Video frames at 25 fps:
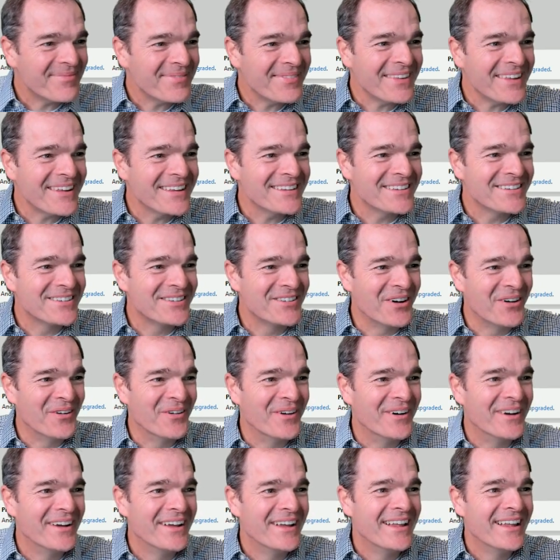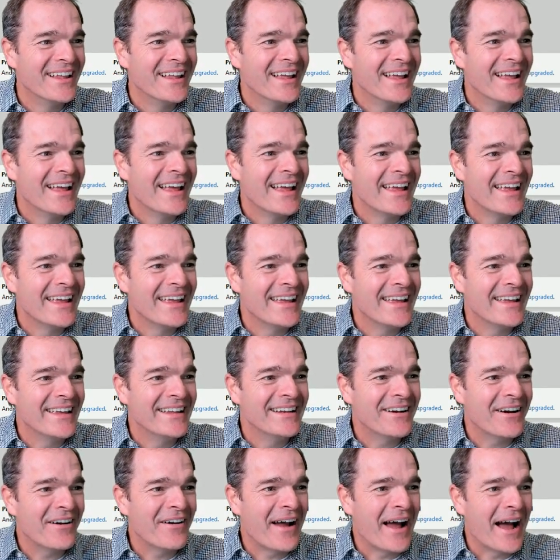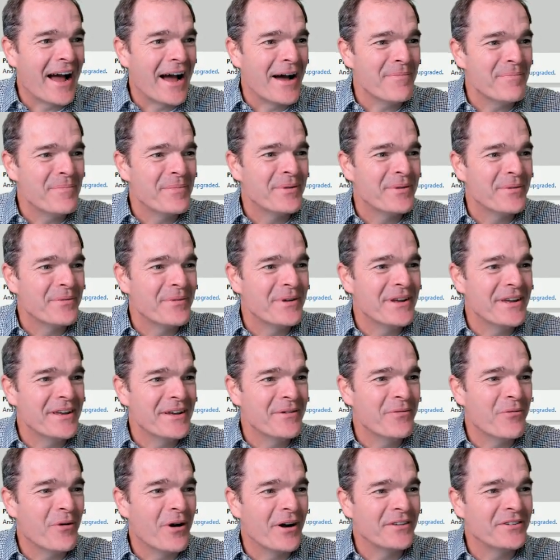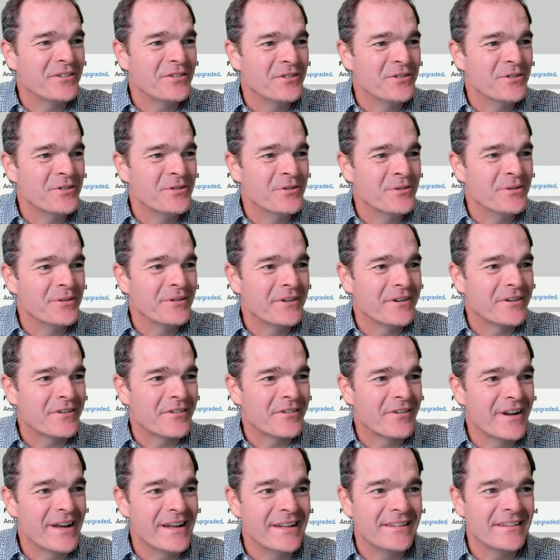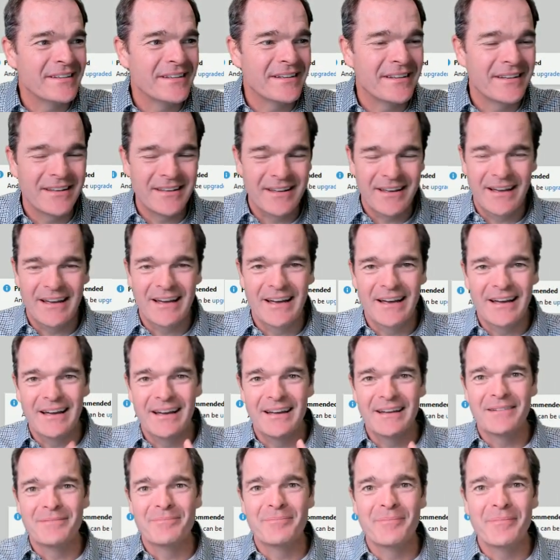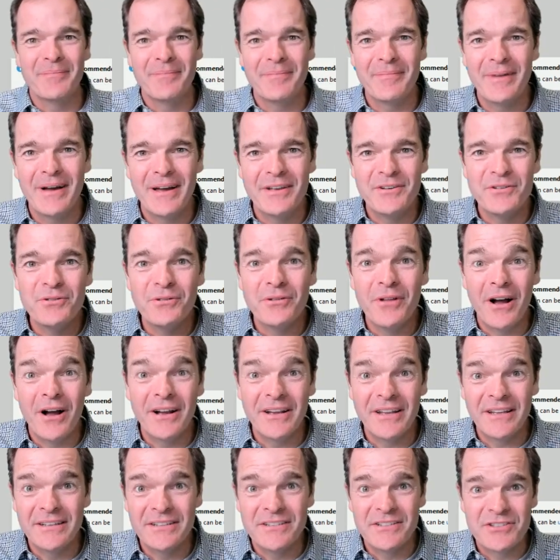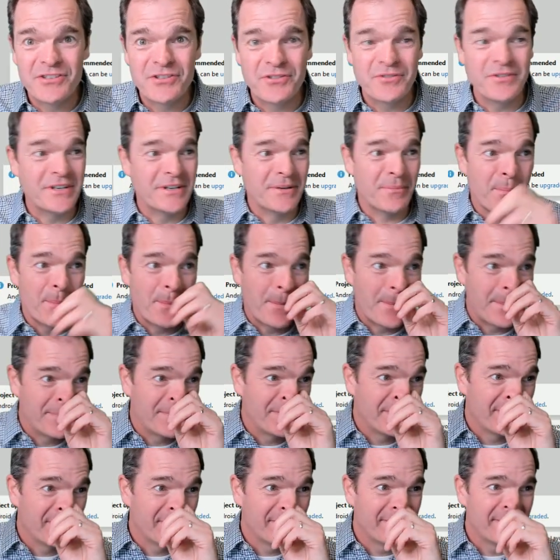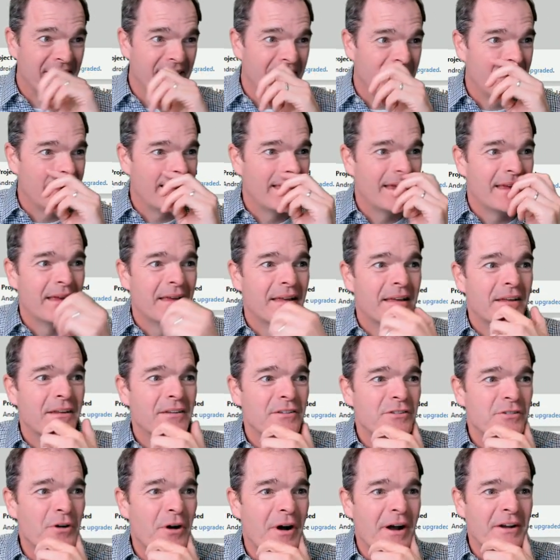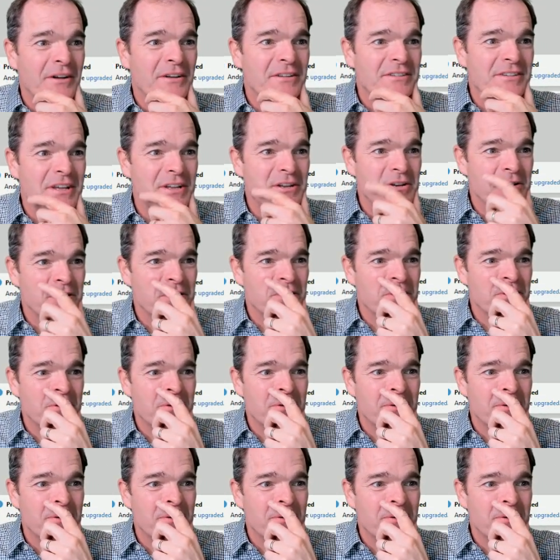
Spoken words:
So in our app, we want to create a new login screen. So I'm going to say new